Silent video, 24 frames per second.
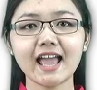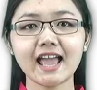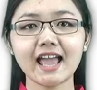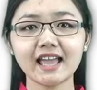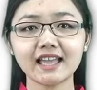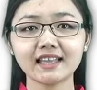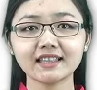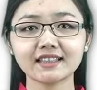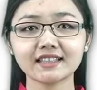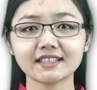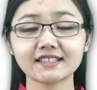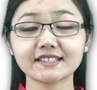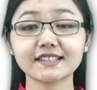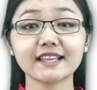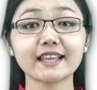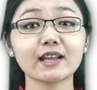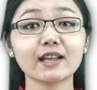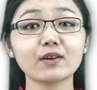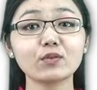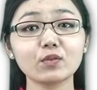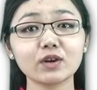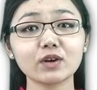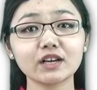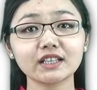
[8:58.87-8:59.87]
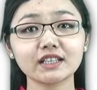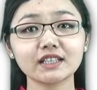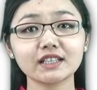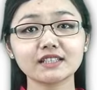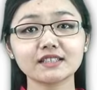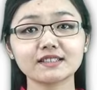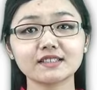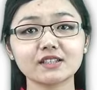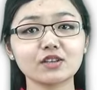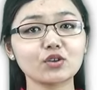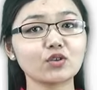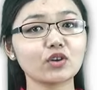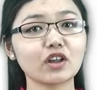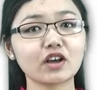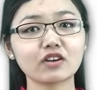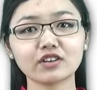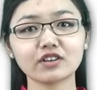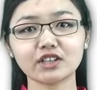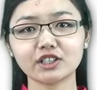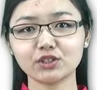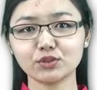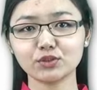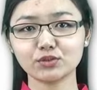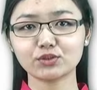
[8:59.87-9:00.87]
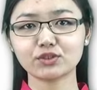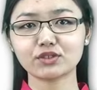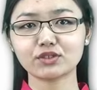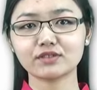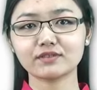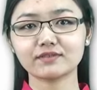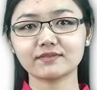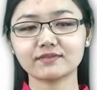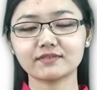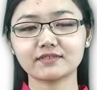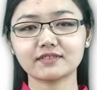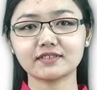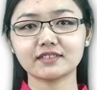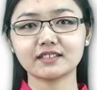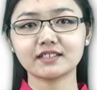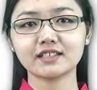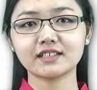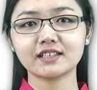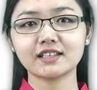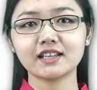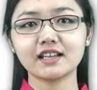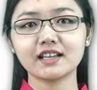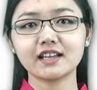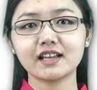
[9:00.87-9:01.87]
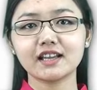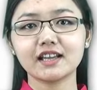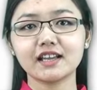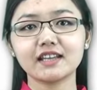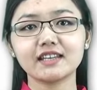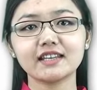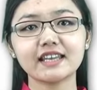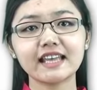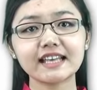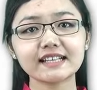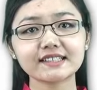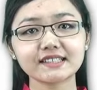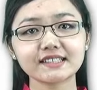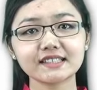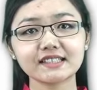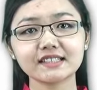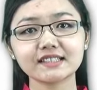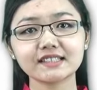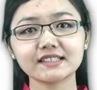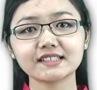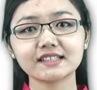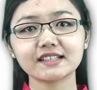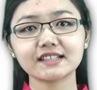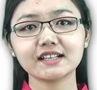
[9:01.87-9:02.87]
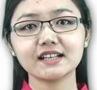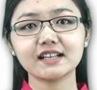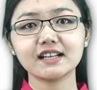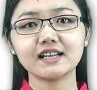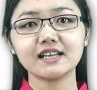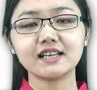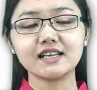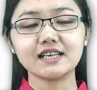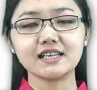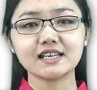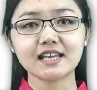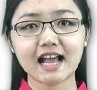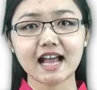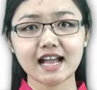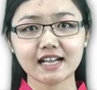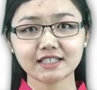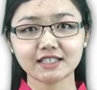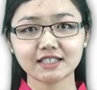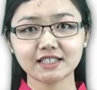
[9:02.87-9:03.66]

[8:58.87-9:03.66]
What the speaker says: and the second one is no longer used. Next is na